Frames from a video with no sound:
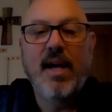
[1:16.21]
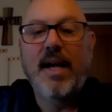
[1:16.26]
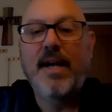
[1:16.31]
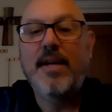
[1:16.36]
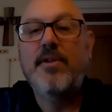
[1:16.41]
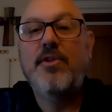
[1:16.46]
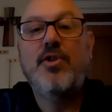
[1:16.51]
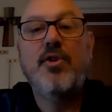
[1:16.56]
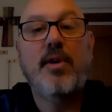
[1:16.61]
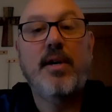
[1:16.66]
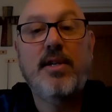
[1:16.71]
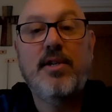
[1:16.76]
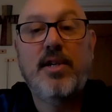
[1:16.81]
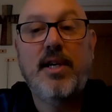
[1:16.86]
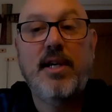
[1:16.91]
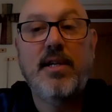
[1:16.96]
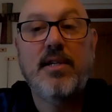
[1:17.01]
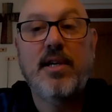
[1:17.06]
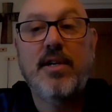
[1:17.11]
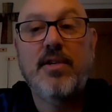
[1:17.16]
Enjoy
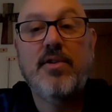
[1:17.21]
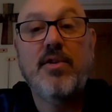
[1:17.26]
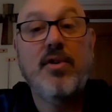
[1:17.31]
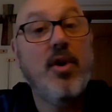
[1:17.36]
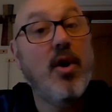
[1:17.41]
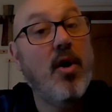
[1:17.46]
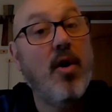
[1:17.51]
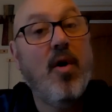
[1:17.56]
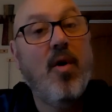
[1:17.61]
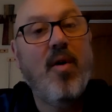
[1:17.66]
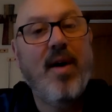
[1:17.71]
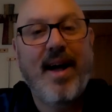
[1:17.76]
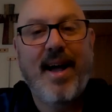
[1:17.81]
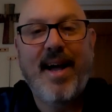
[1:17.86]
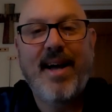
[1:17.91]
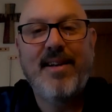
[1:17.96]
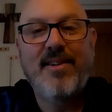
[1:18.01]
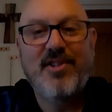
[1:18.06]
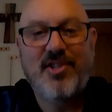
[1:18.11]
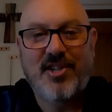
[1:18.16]
Jesus. Go
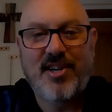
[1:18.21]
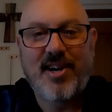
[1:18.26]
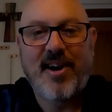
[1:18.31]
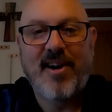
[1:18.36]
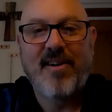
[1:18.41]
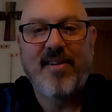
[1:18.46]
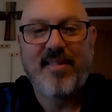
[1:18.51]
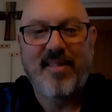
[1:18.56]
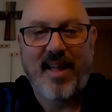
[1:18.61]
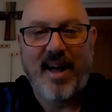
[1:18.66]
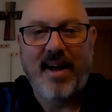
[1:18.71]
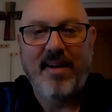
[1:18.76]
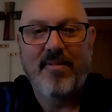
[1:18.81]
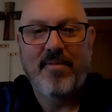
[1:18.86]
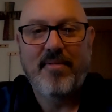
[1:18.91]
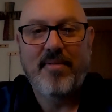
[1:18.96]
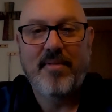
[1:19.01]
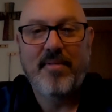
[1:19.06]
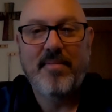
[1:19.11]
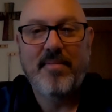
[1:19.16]
and share life.